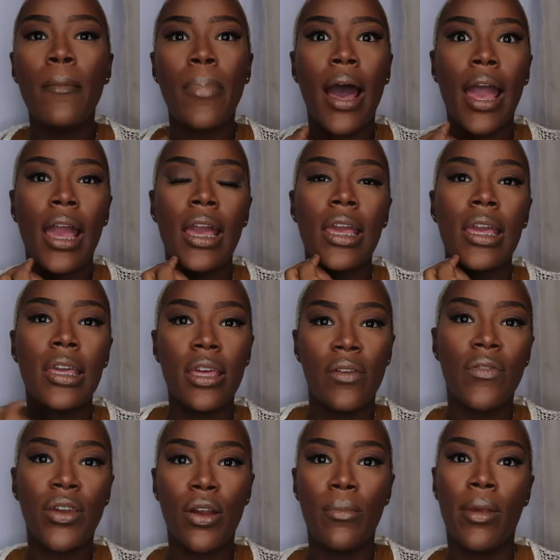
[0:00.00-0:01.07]
by
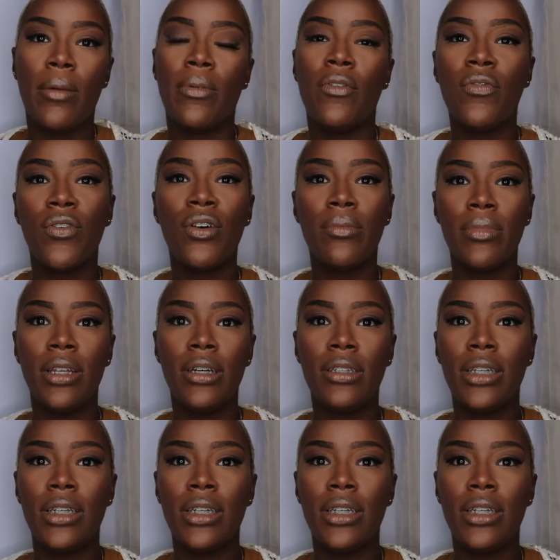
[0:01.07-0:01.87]
giving your baby formula.